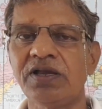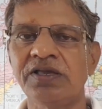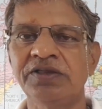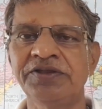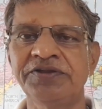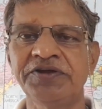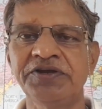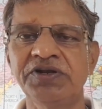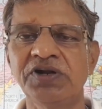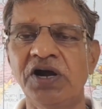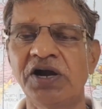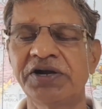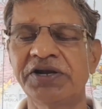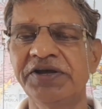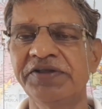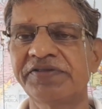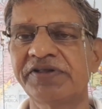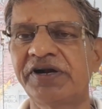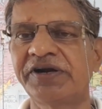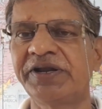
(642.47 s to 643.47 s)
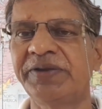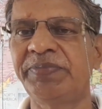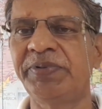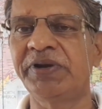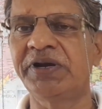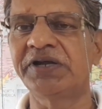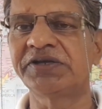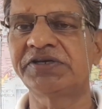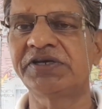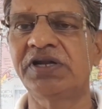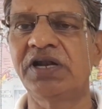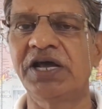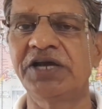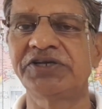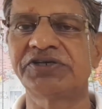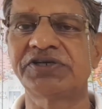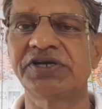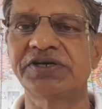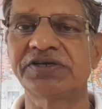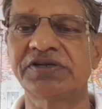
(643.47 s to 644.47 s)
This is not a certificate, it's
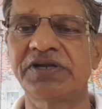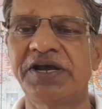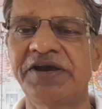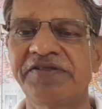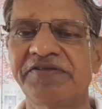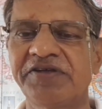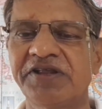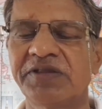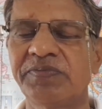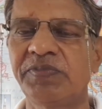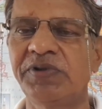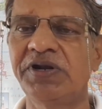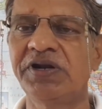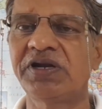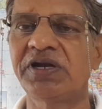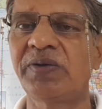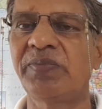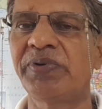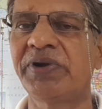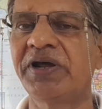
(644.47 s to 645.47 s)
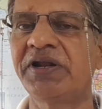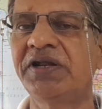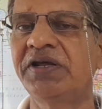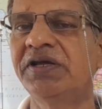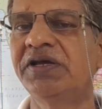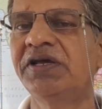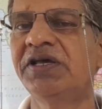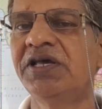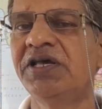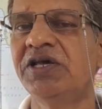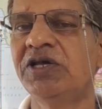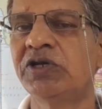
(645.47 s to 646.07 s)
license. License means temporary.